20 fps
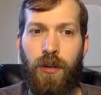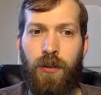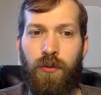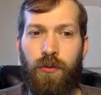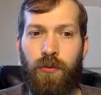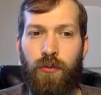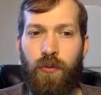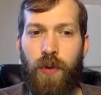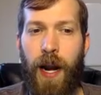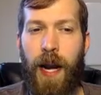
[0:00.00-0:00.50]

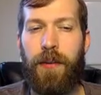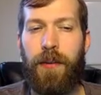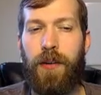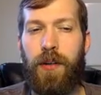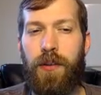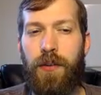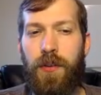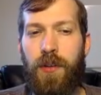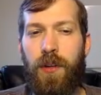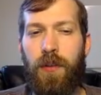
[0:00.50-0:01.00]

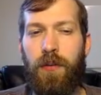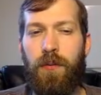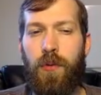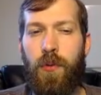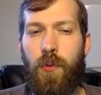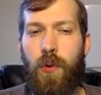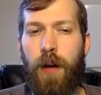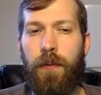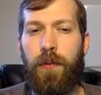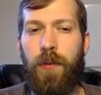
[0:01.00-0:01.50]
Rather,
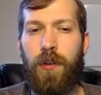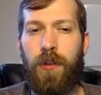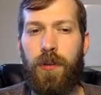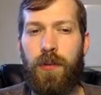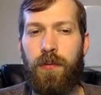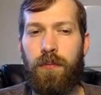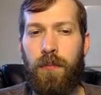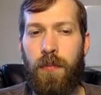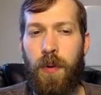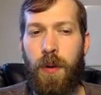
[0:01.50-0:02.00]

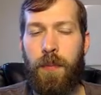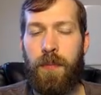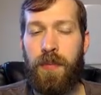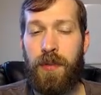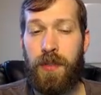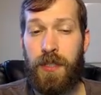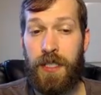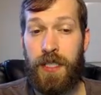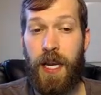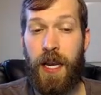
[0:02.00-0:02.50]
whoever
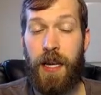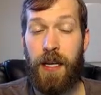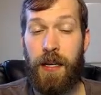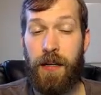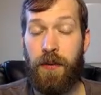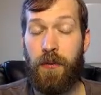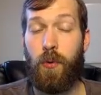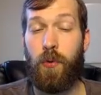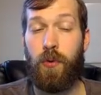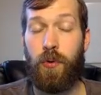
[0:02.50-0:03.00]

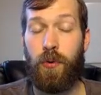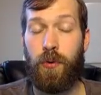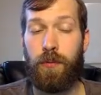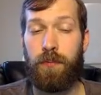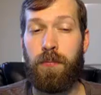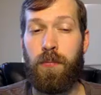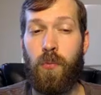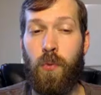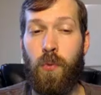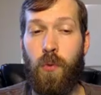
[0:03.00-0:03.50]
said or
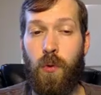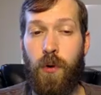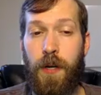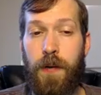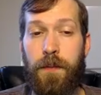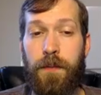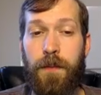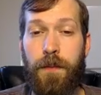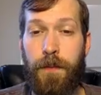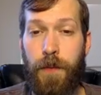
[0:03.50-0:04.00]

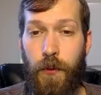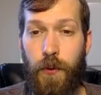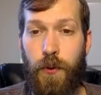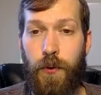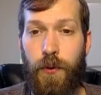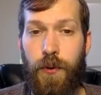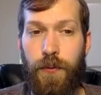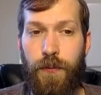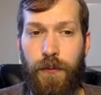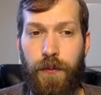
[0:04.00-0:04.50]

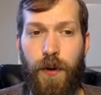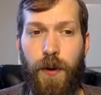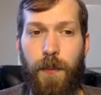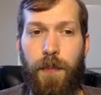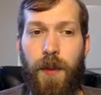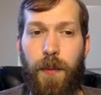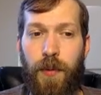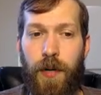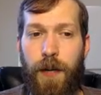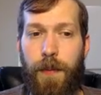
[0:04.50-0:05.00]
inferred from the
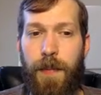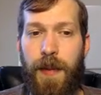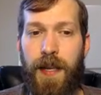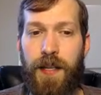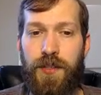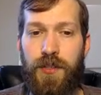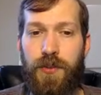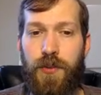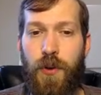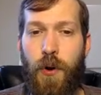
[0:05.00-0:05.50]

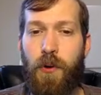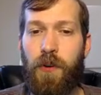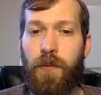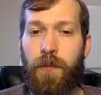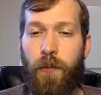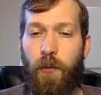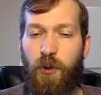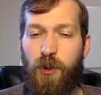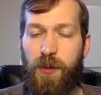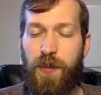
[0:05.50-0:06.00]
premise, no
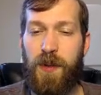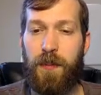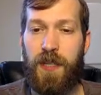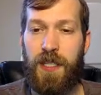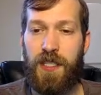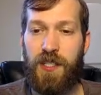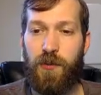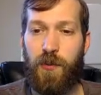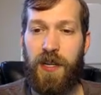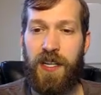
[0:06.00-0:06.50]
enforcement
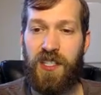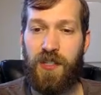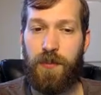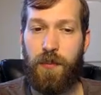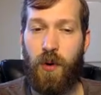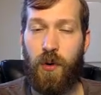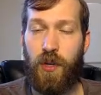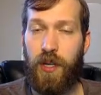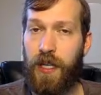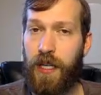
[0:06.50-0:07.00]
means we can
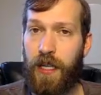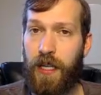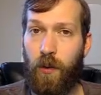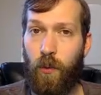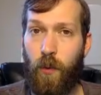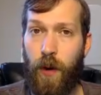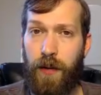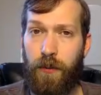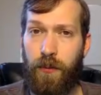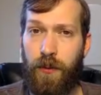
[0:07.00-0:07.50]
smoke and get
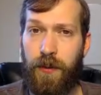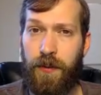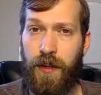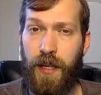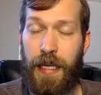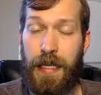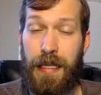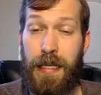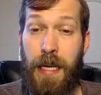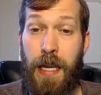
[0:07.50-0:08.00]
away with
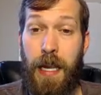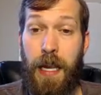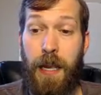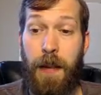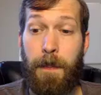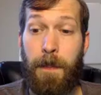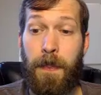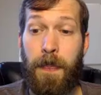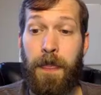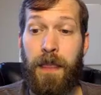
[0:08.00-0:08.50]
it,
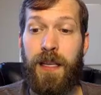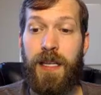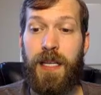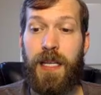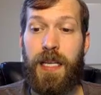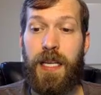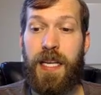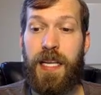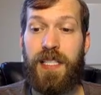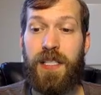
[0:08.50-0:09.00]

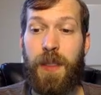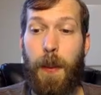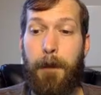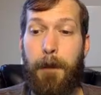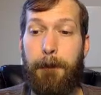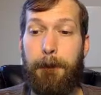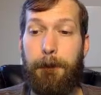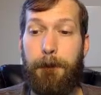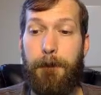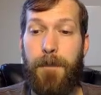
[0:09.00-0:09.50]
is
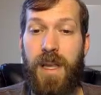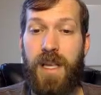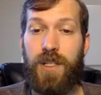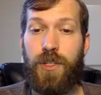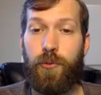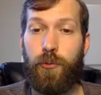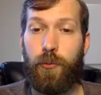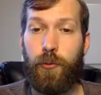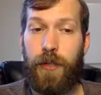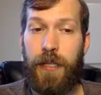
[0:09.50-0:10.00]

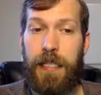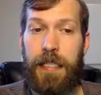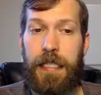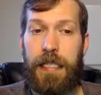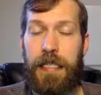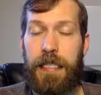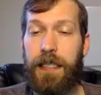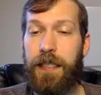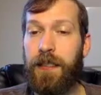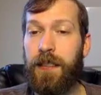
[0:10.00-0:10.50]

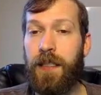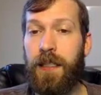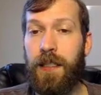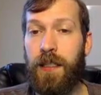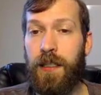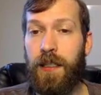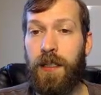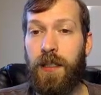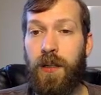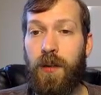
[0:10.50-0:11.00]
misreading
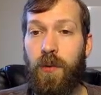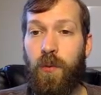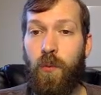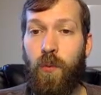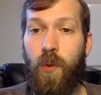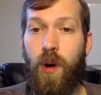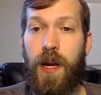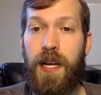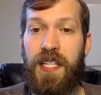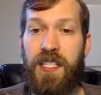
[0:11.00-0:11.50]

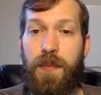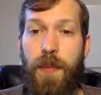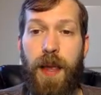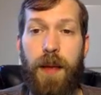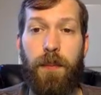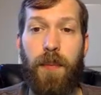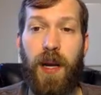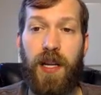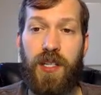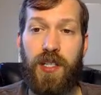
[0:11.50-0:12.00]
what is meant
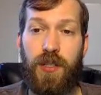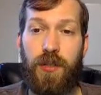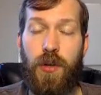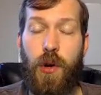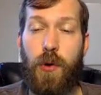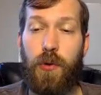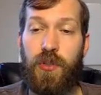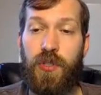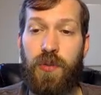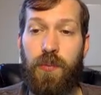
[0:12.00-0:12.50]
by
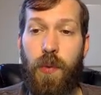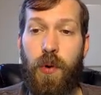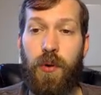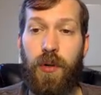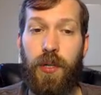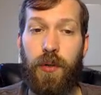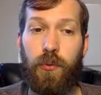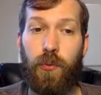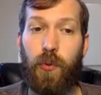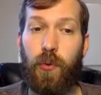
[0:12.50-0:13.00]
no
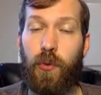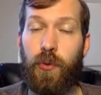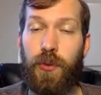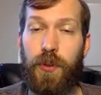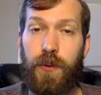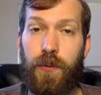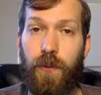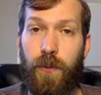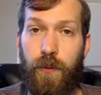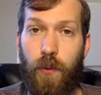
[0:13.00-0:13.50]
smoking rules
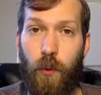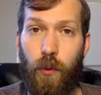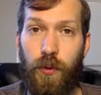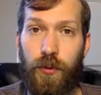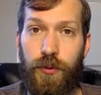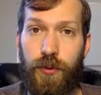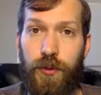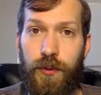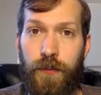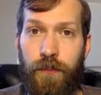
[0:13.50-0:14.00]

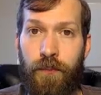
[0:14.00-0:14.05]
enforced.